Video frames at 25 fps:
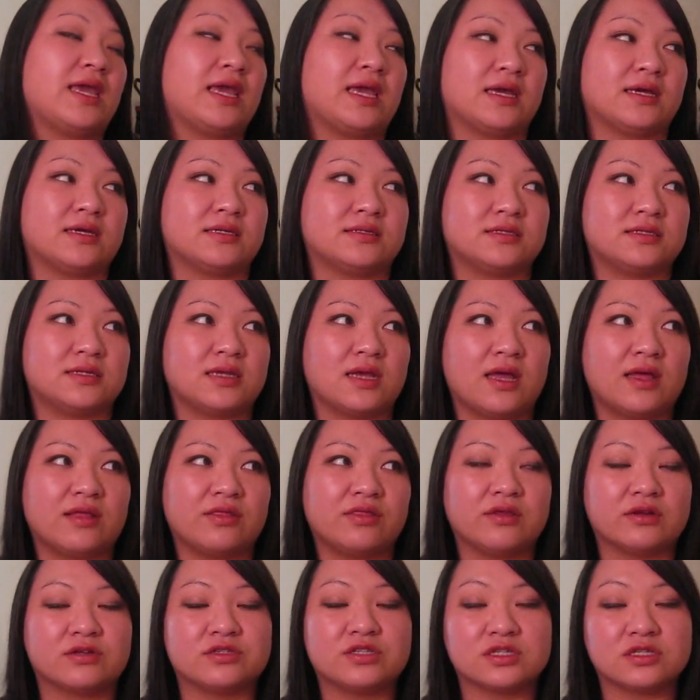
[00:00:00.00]
and
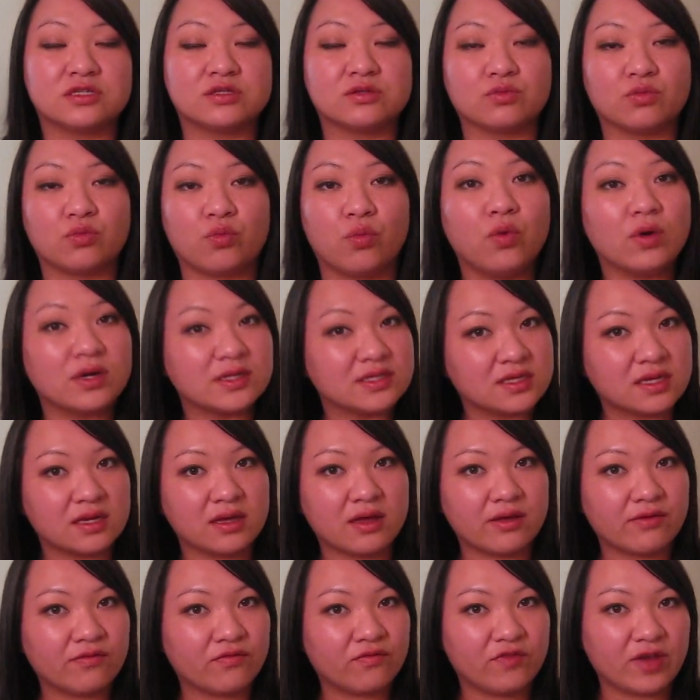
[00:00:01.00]
there just
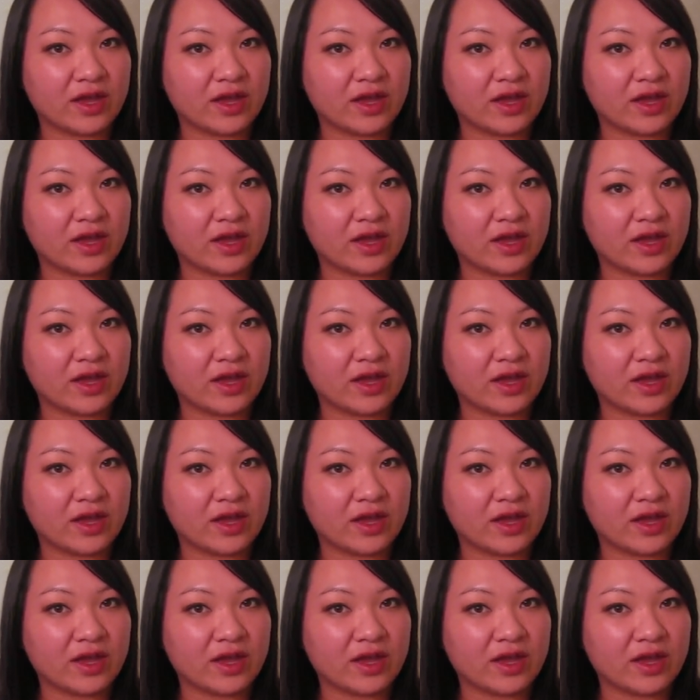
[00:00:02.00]
wasn't